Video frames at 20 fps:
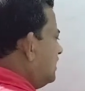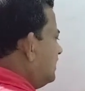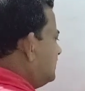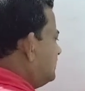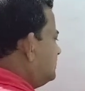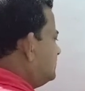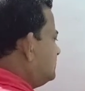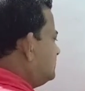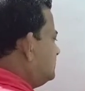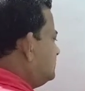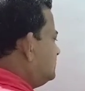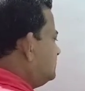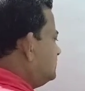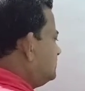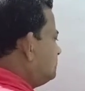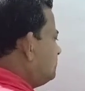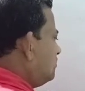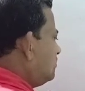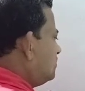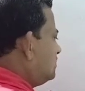that is this
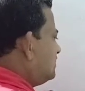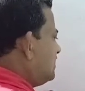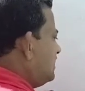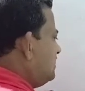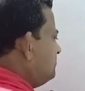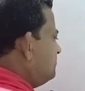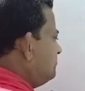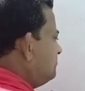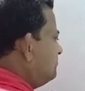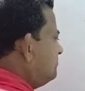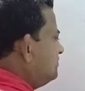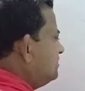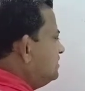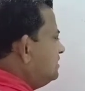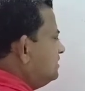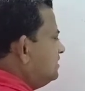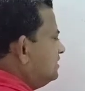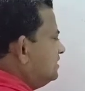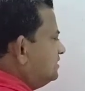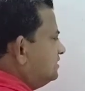is for
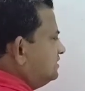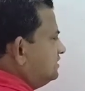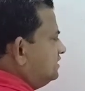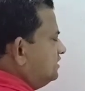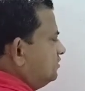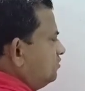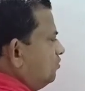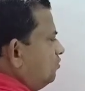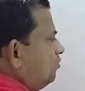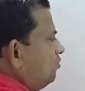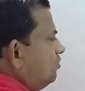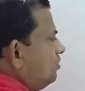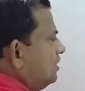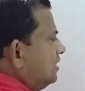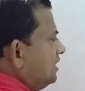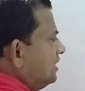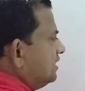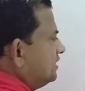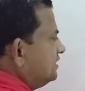time 0.